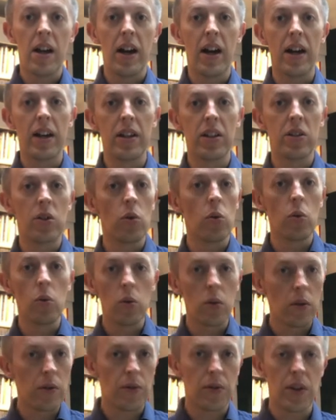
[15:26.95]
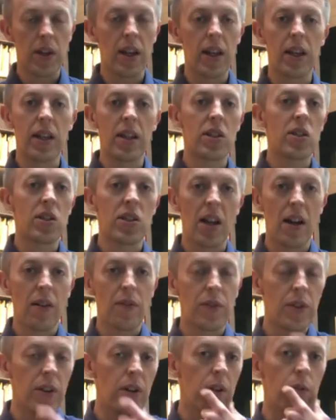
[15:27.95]
and all of the
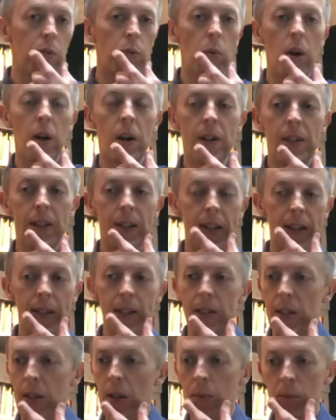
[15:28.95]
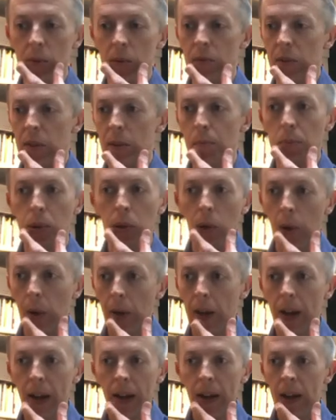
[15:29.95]
staff that have worked in terms of
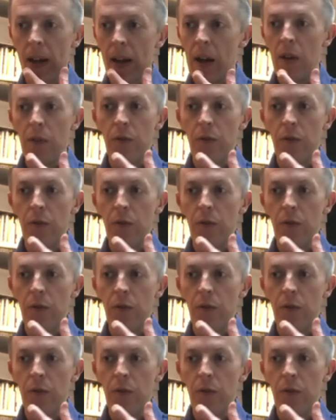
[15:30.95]
deploying,